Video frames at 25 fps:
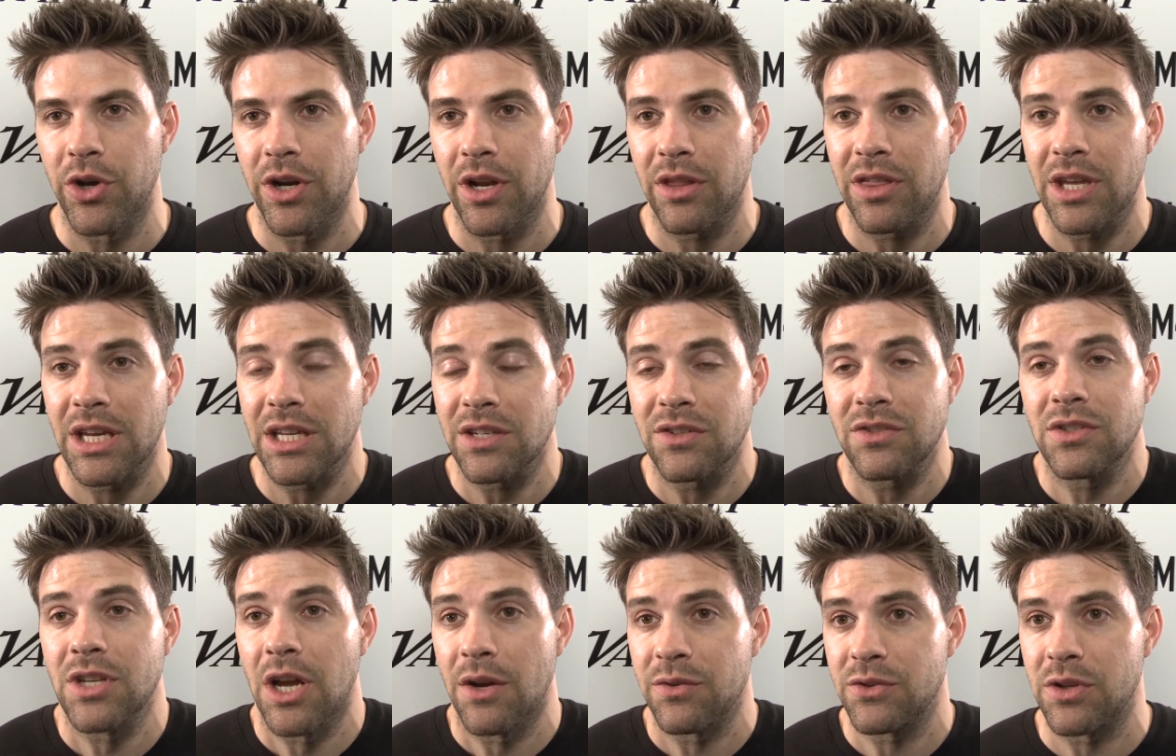and I think
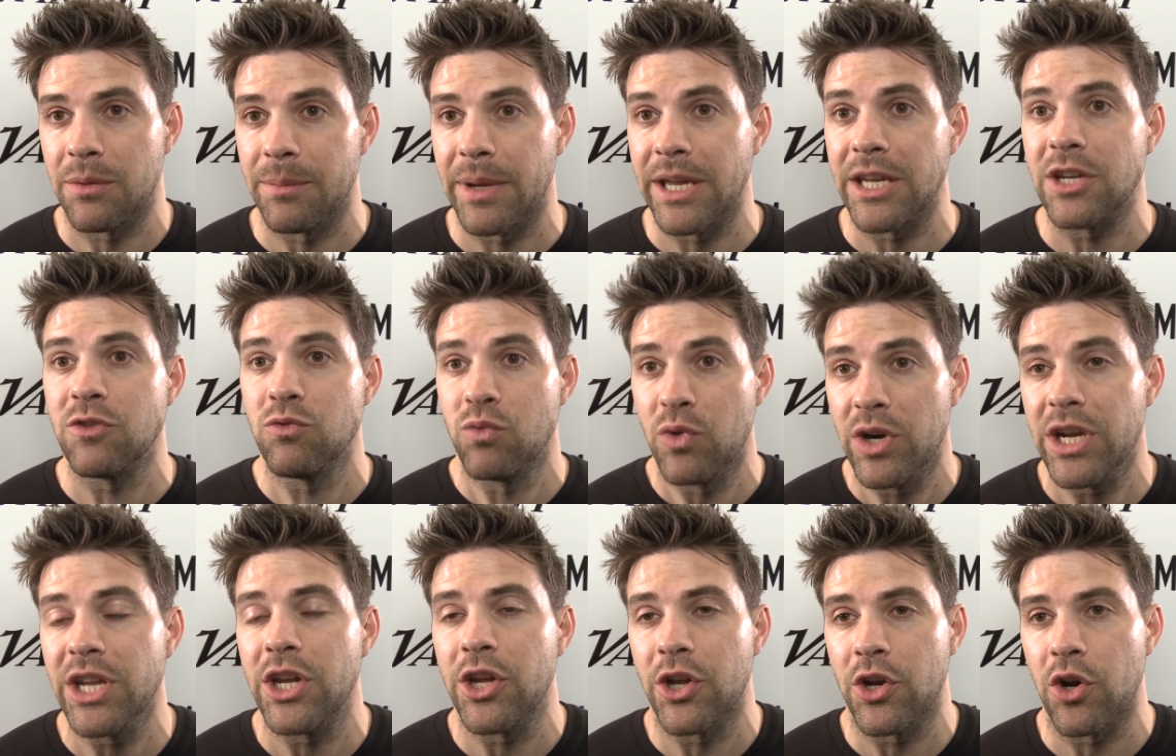it's tough to make
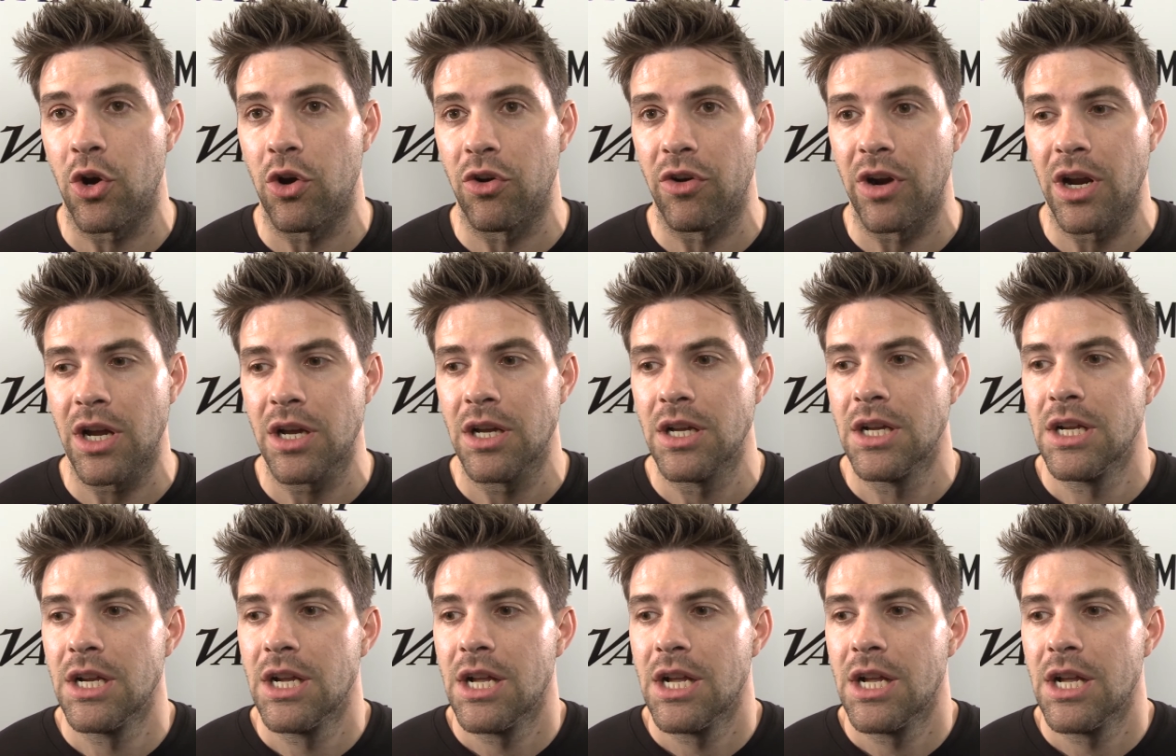really good horror.